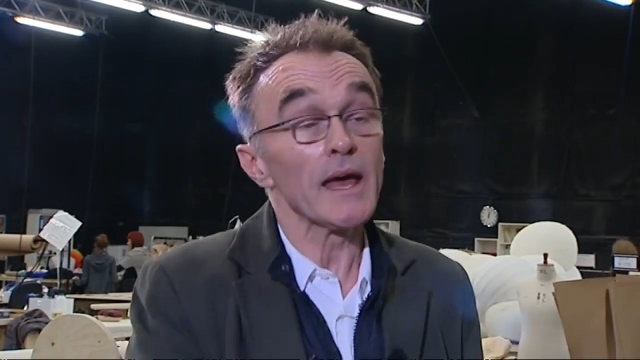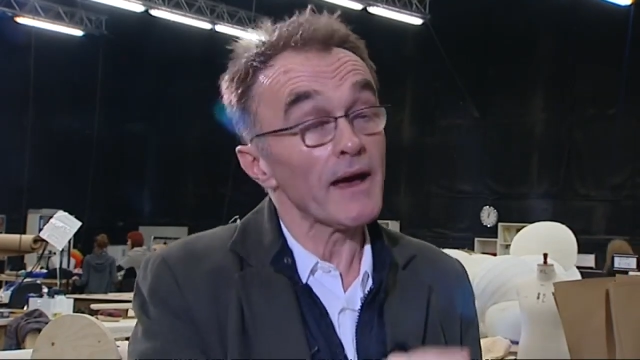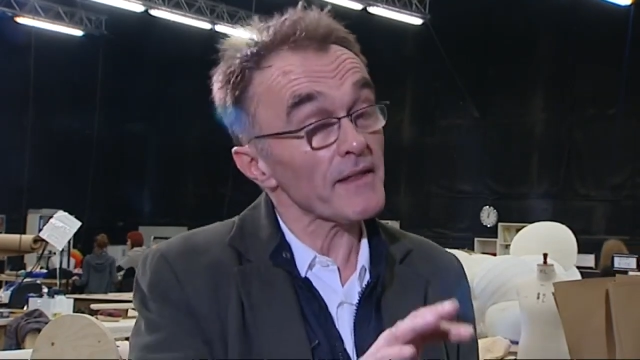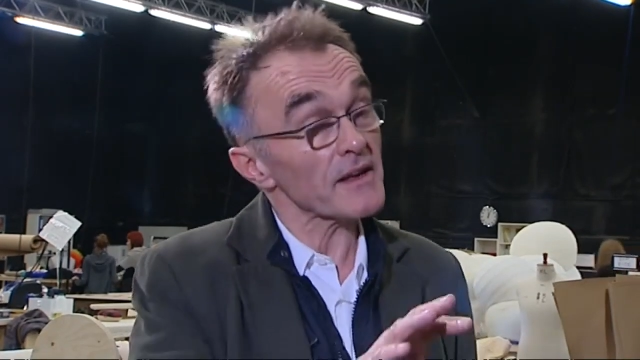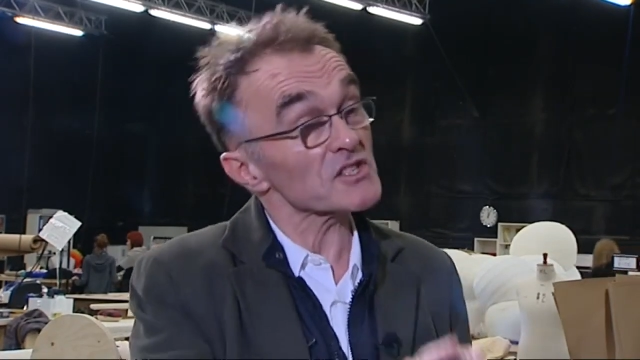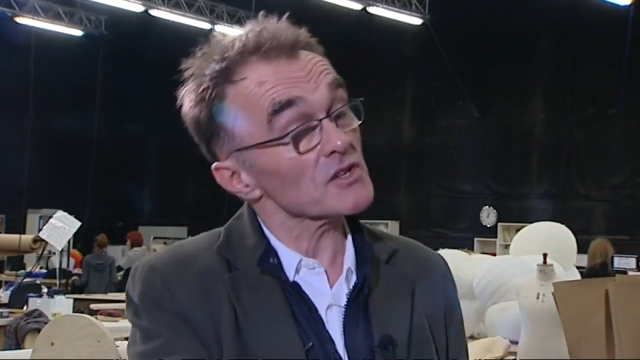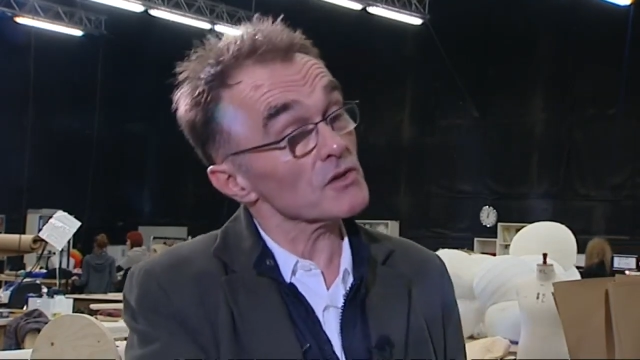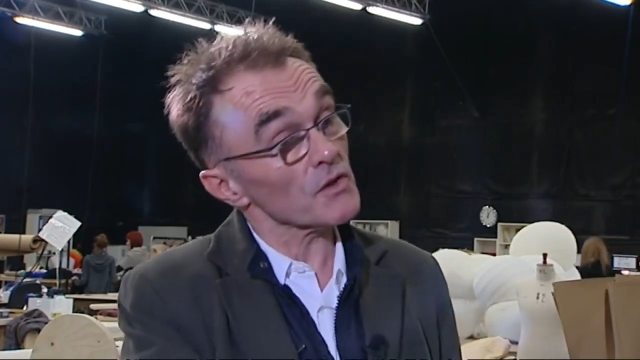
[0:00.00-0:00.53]
And
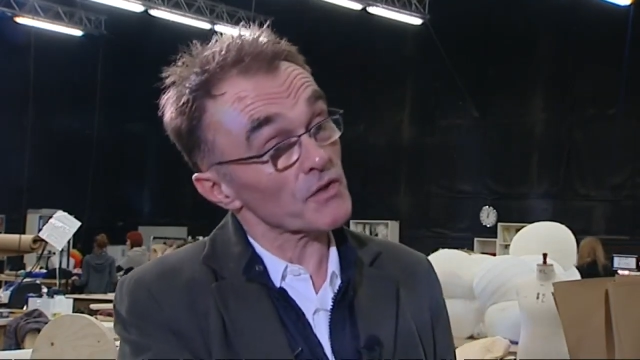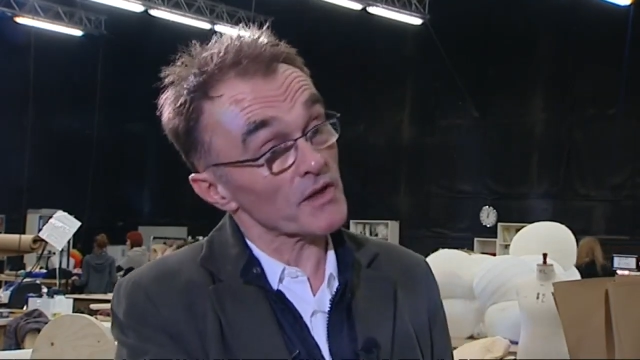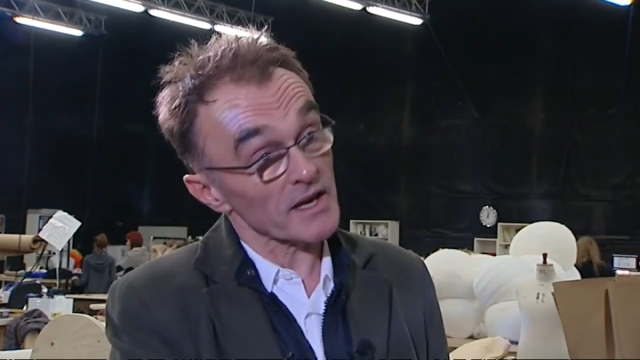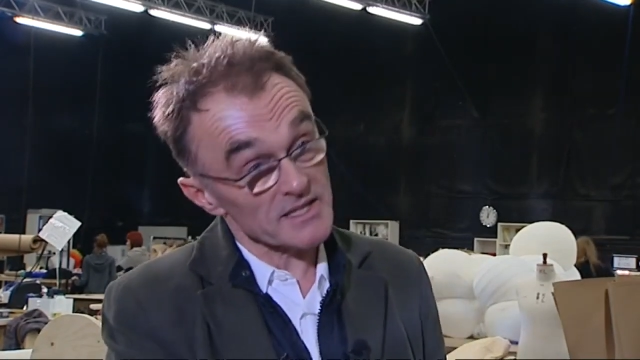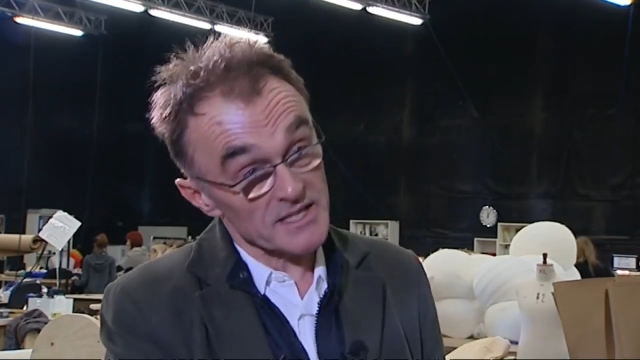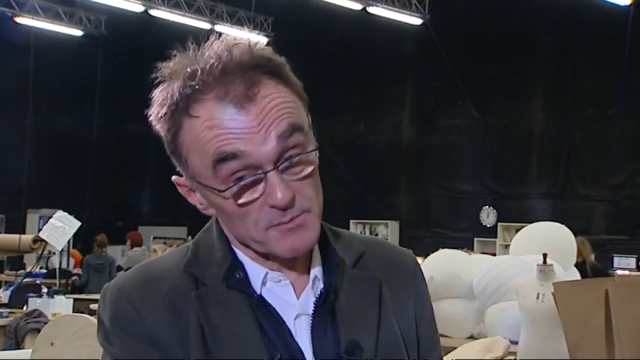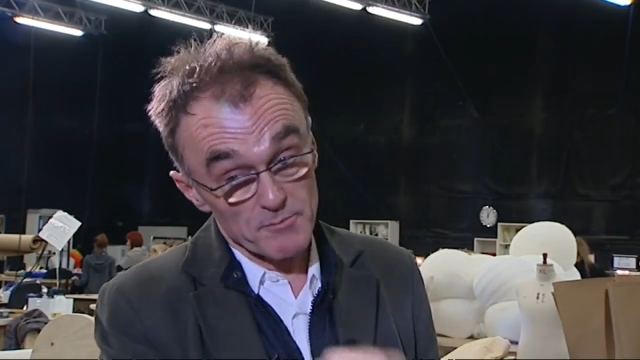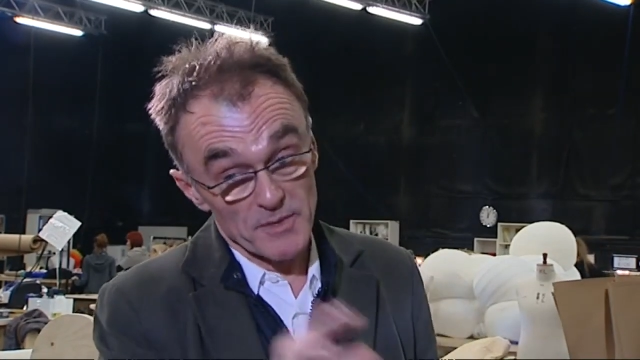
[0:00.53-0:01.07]
that's the other thing, I
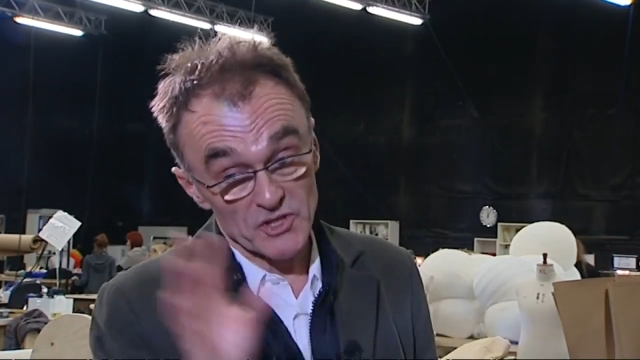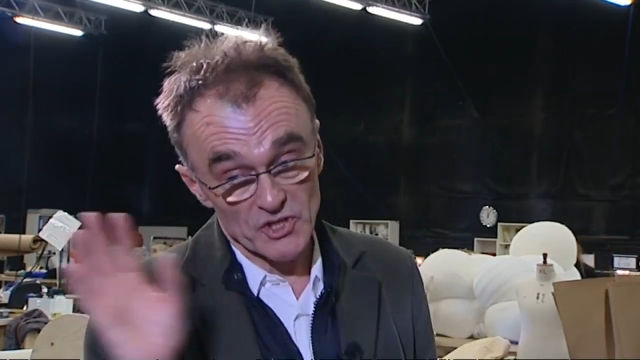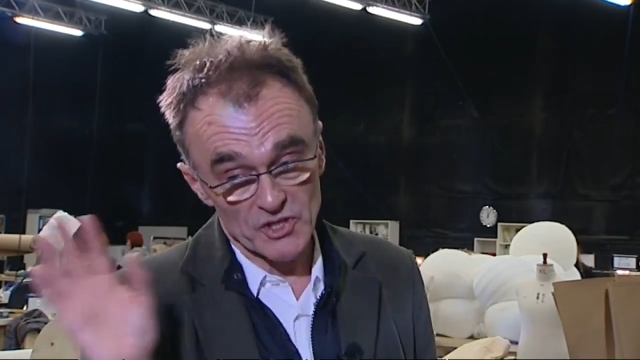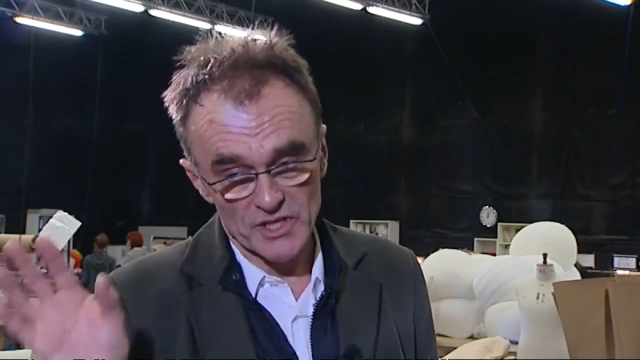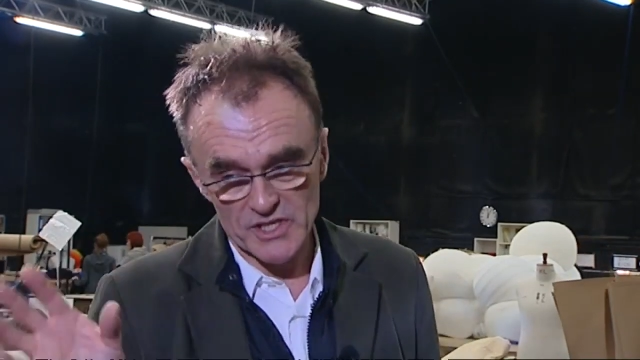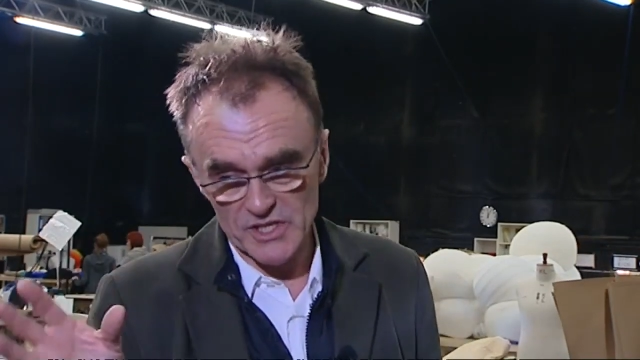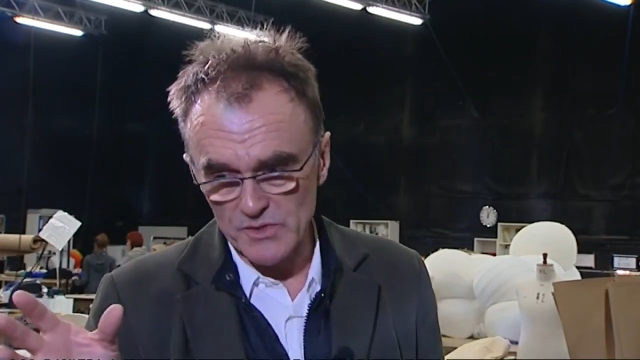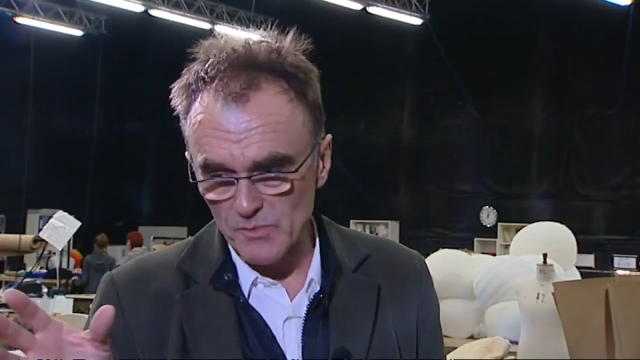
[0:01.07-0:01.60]
didn't mention
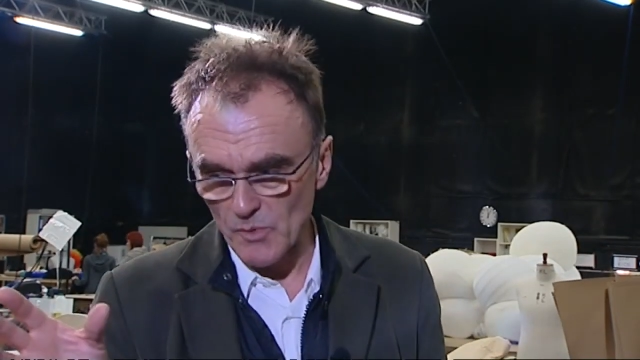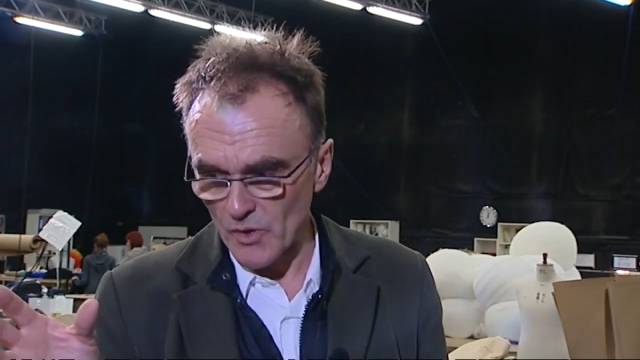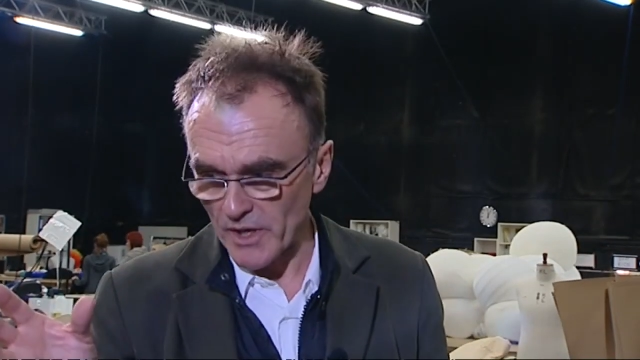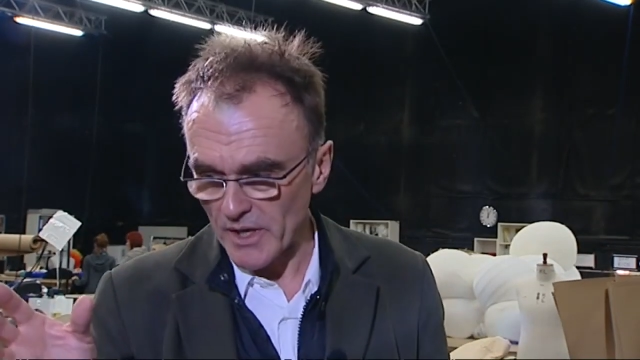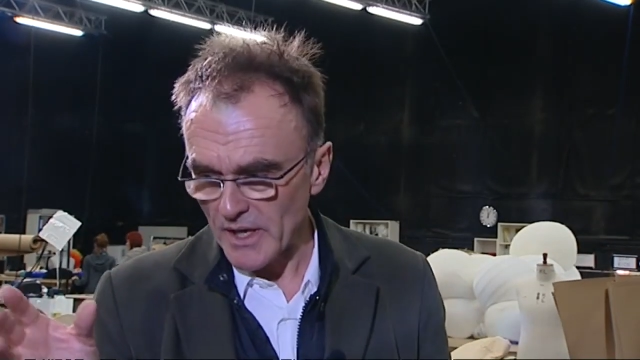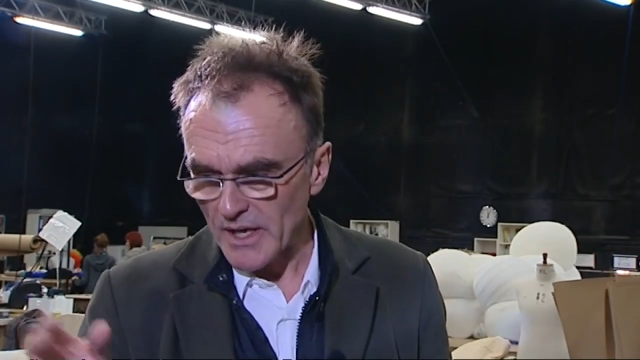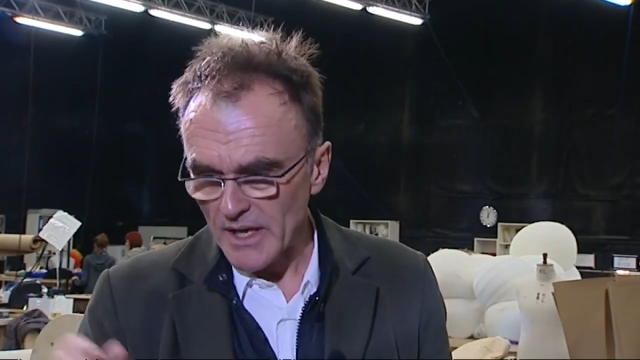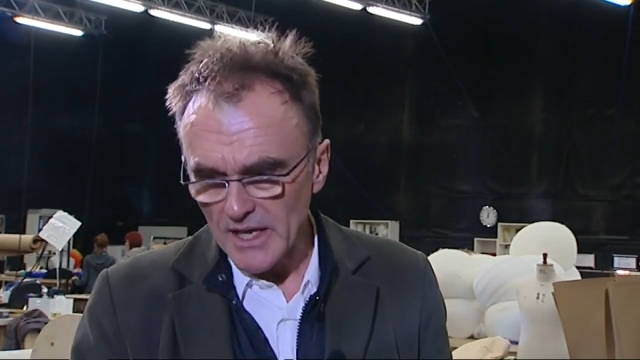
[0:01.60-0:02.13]
this morning,